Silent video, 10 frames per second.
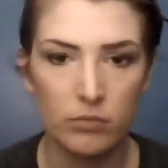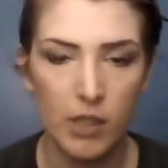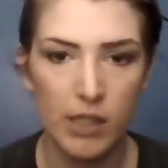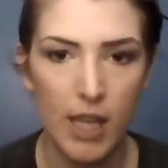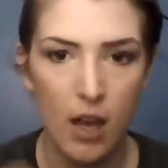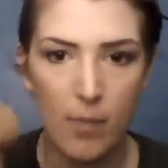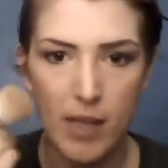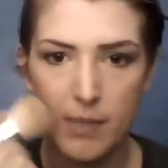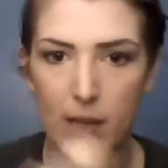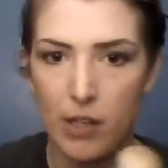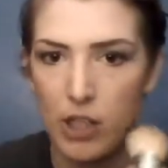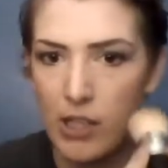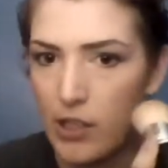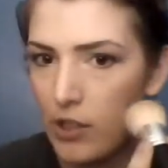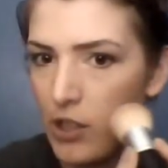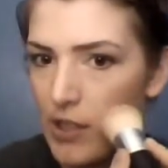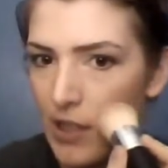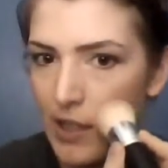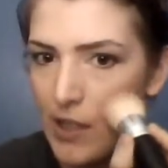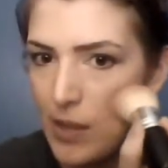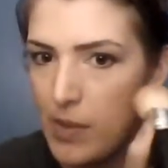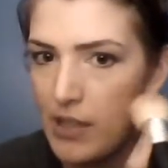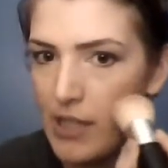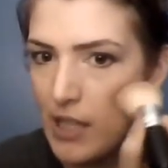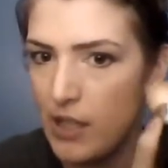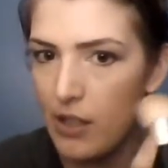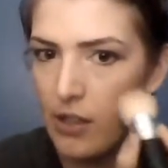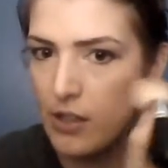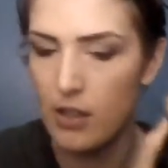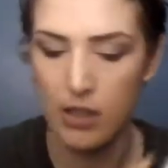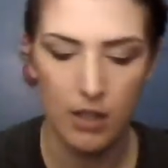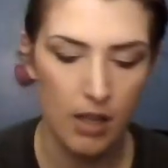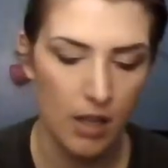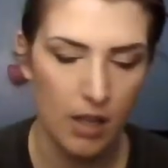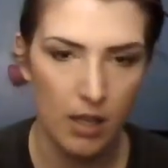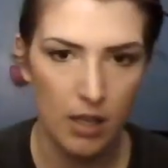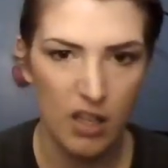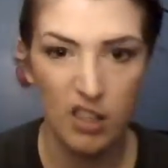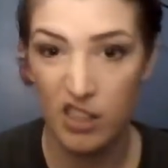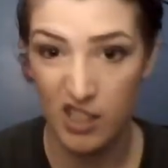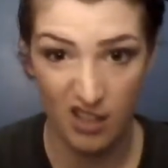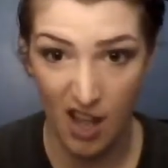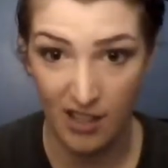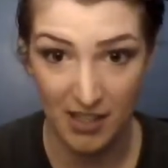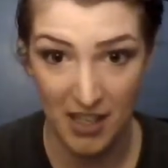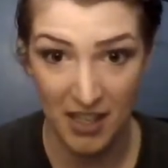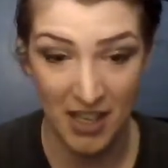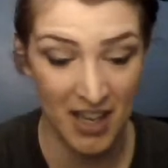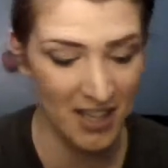See how it makes my cheeks look just a little bit skinnier? Because they're not skinny.